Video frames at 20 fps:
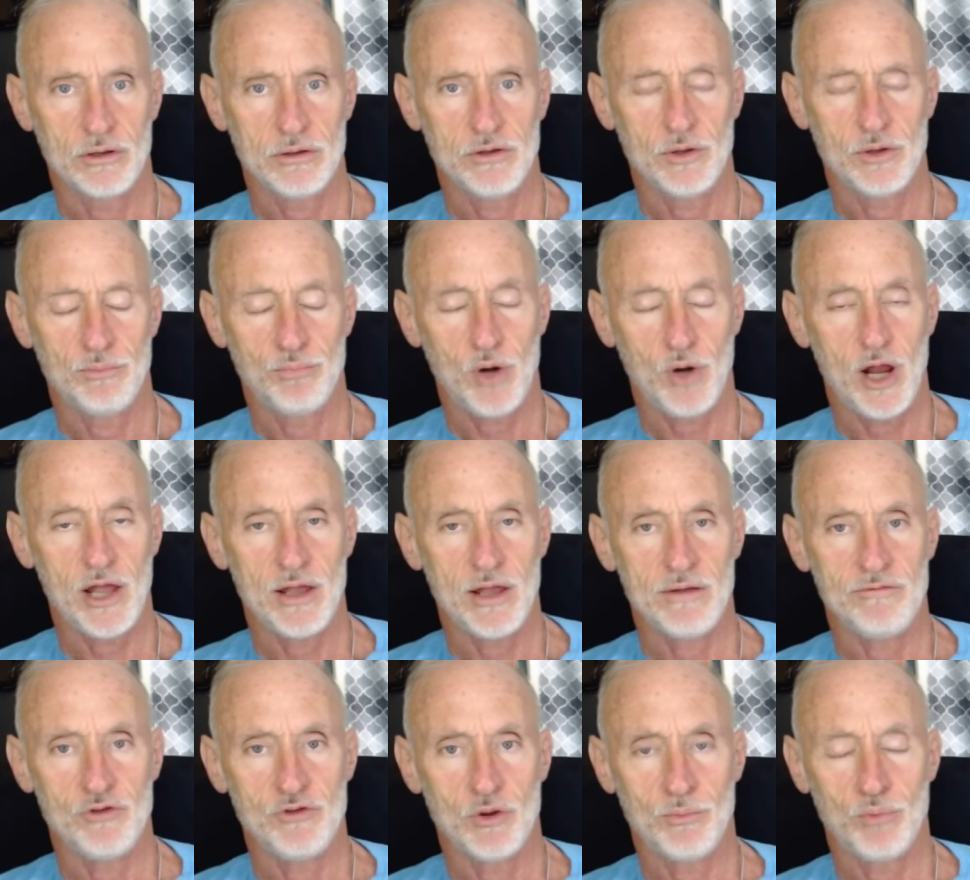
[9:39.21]
You're
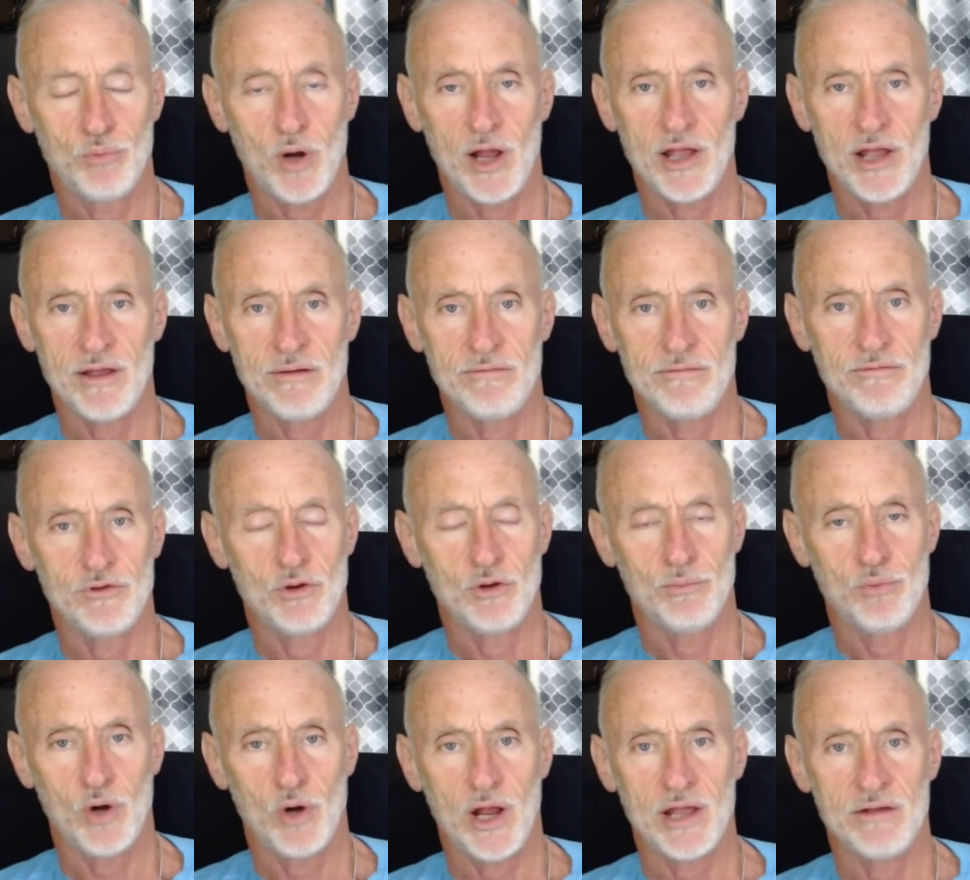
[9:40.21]
brave. You're brave. You're
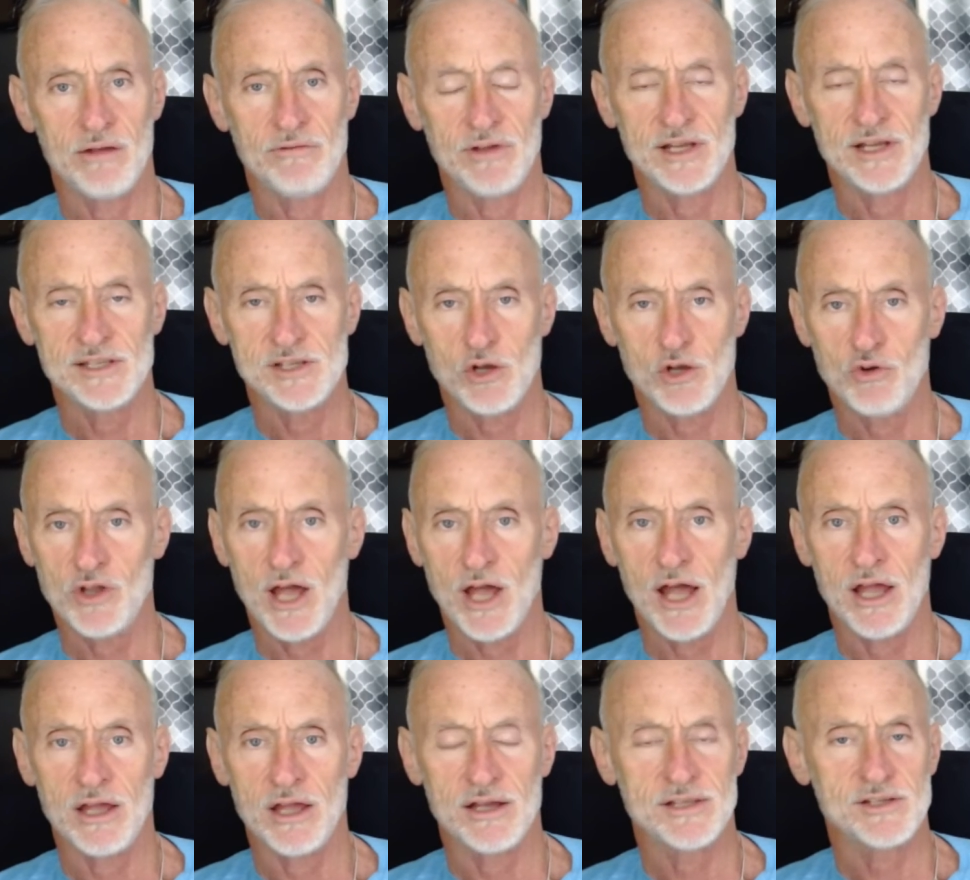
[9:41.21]
brave. It's
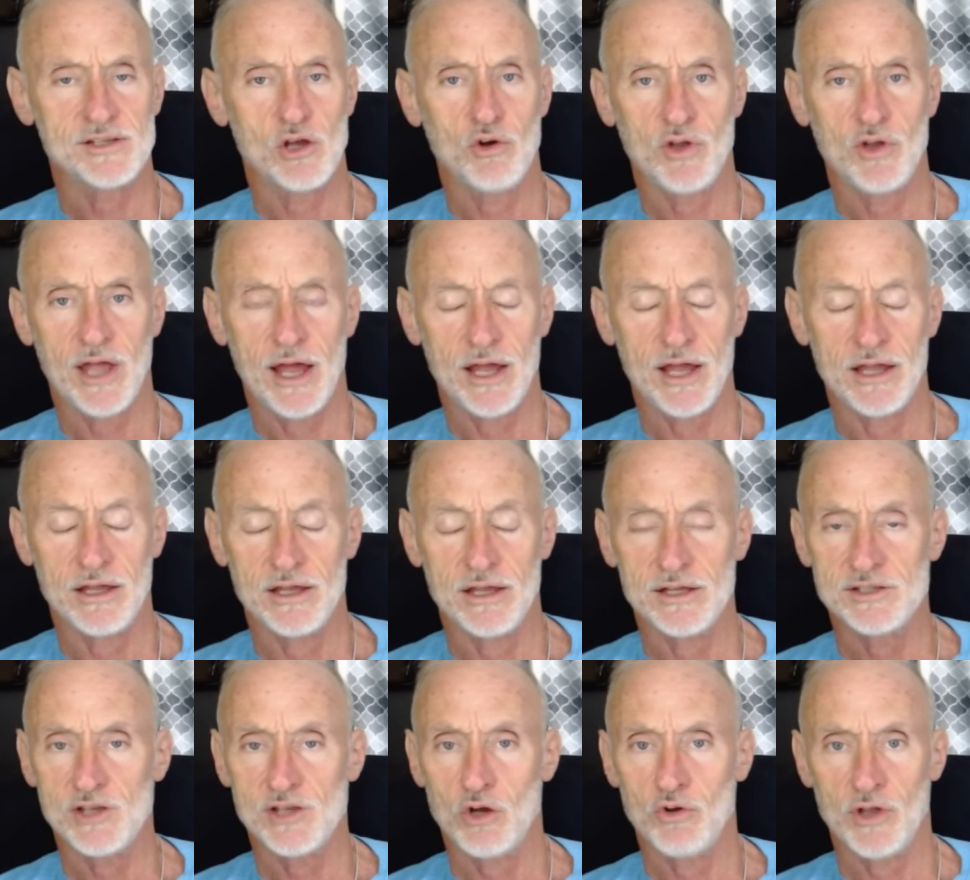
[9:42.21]
okay. It's okay.
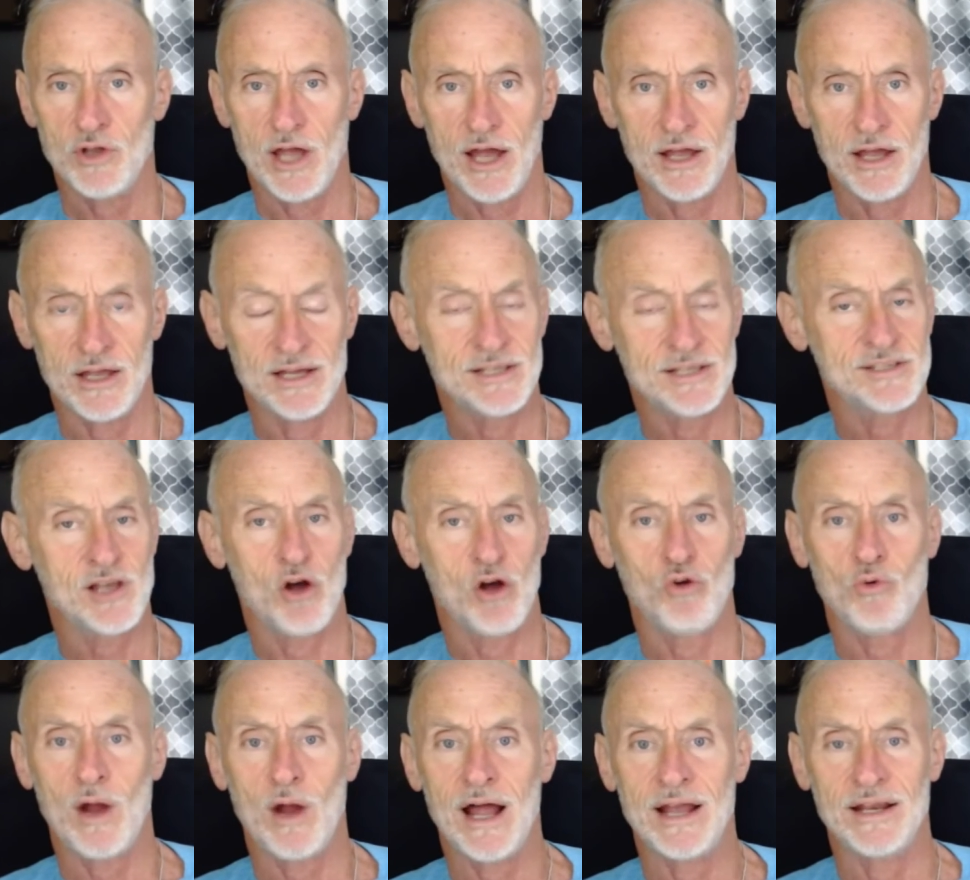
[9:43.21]
It's okay. It's all
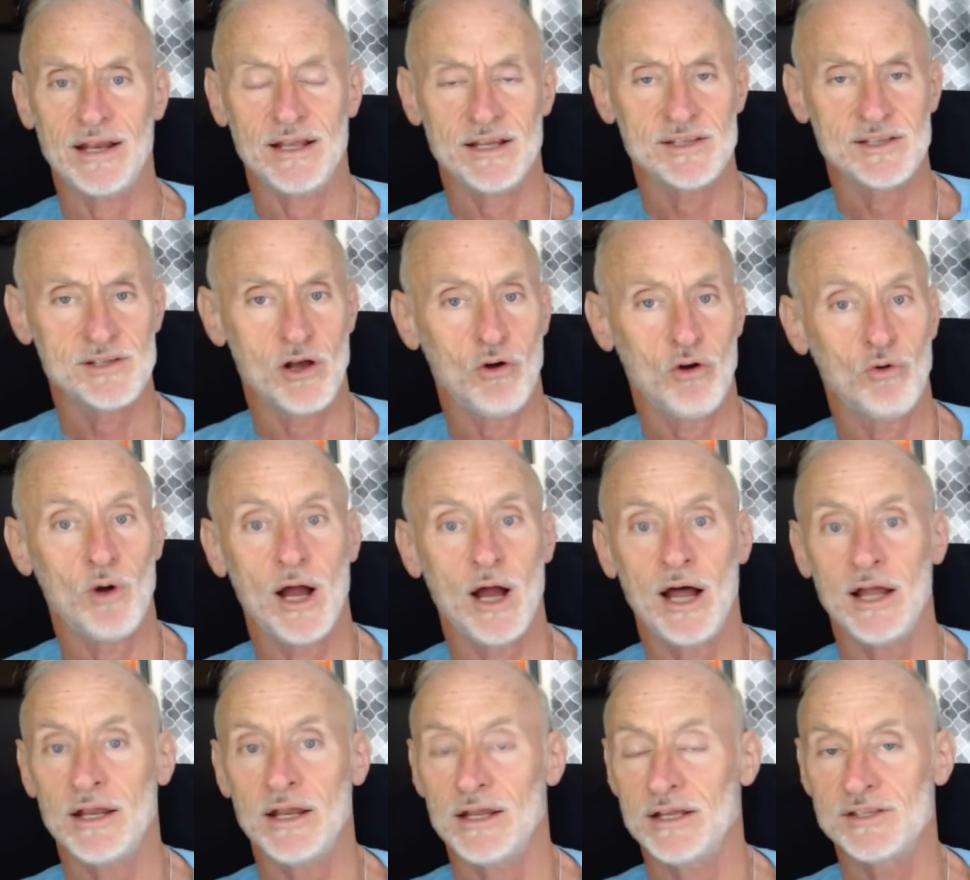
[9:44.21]
right. It's all
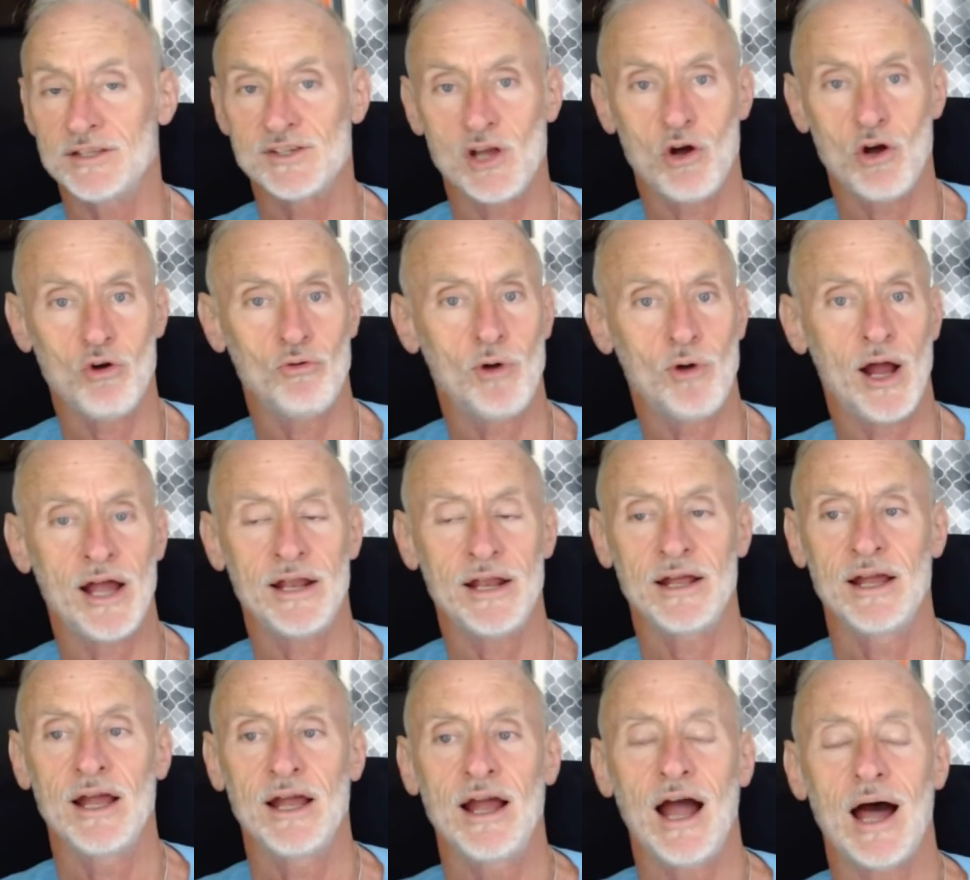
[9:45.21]
right. It's all right.
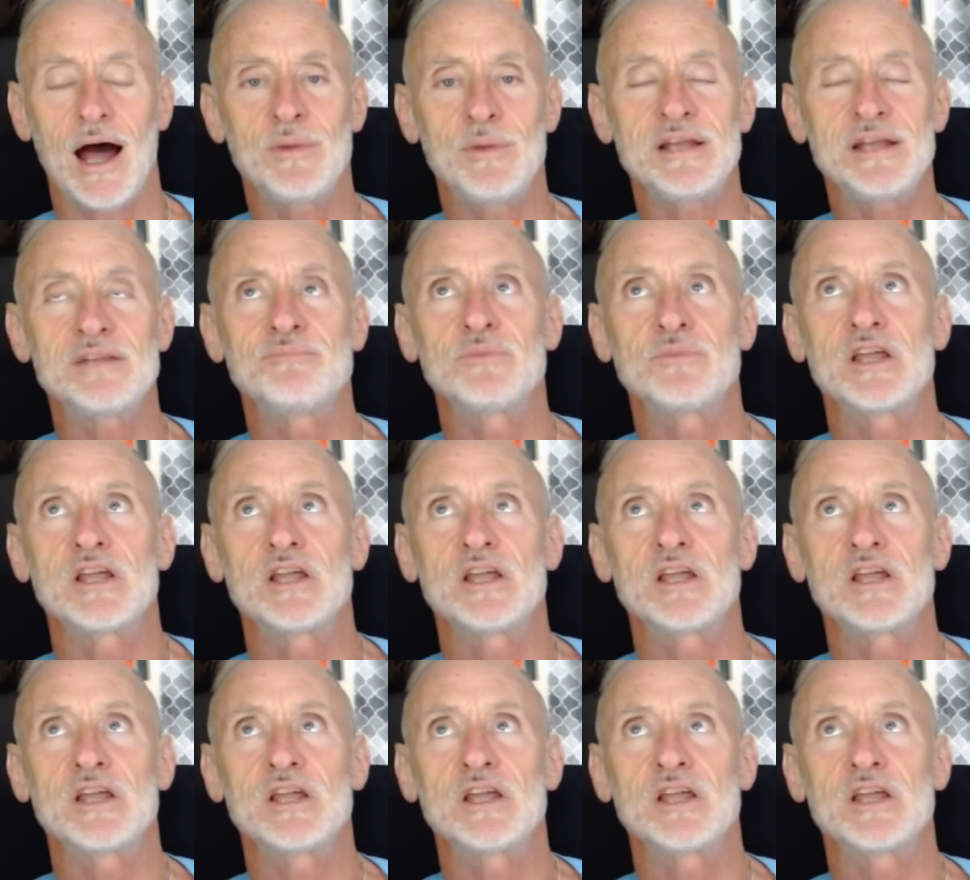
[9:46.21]
I mean,